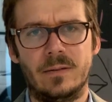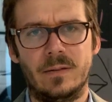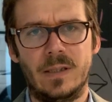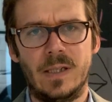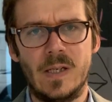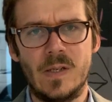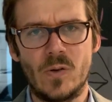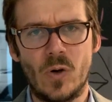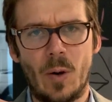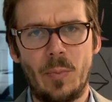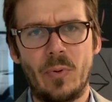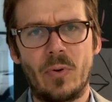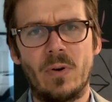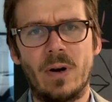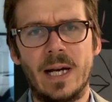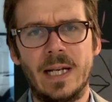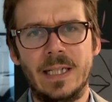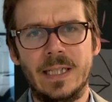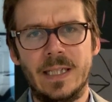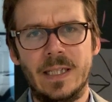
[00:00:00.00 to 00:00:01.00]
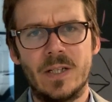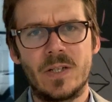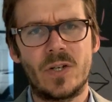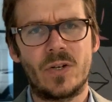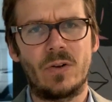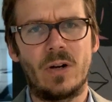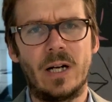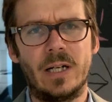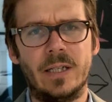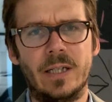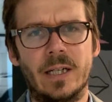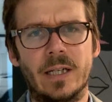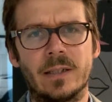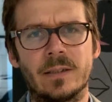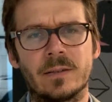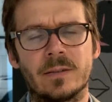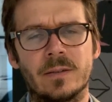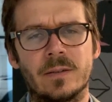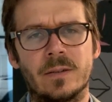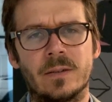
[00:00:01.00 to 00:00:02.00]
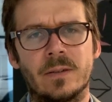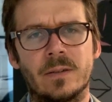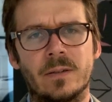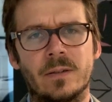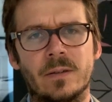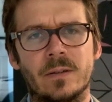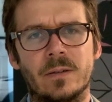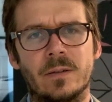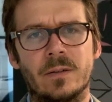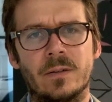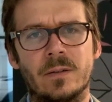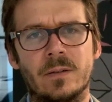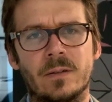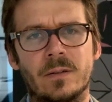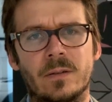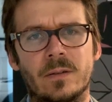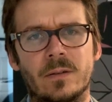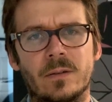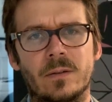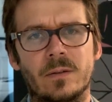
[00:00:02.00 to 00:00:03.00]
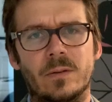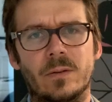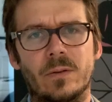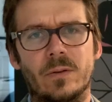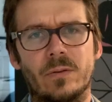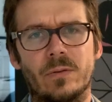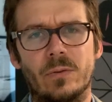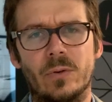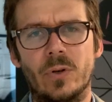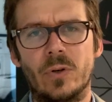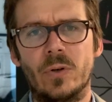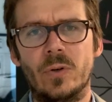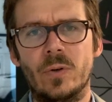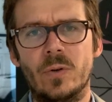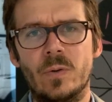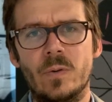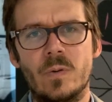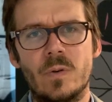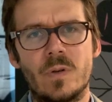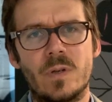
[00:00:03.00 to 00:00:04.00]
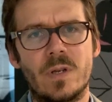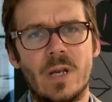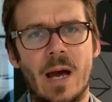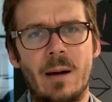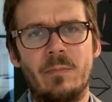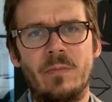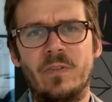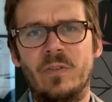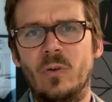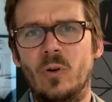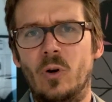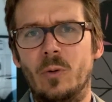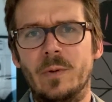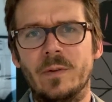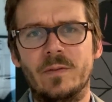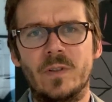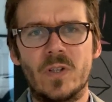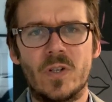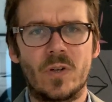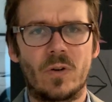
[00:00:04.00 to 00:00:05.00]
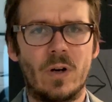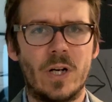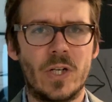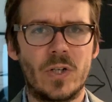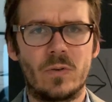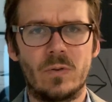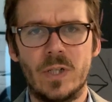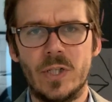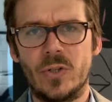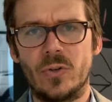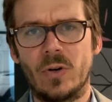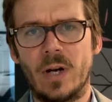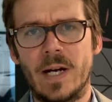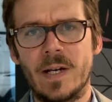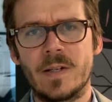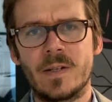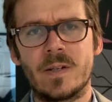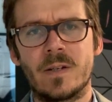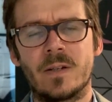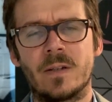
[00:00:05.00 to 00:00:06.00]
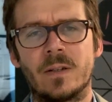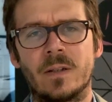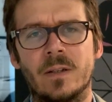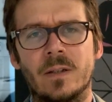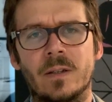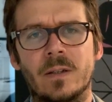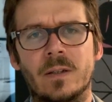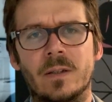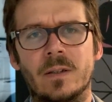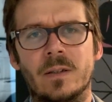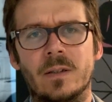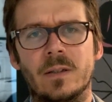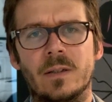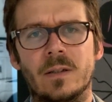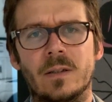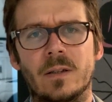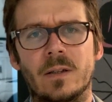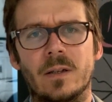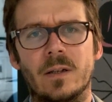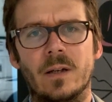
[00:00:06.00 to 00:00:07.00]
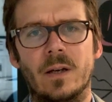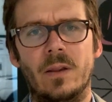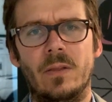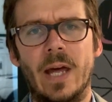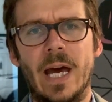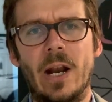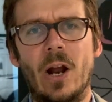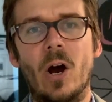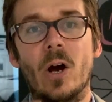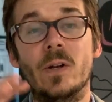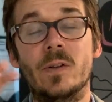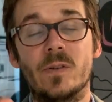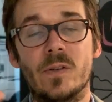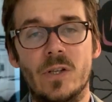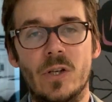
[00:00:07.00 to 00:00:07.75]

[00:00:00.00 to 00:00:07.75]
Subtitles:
is operating in Australia through some form of discretionary trust that owns a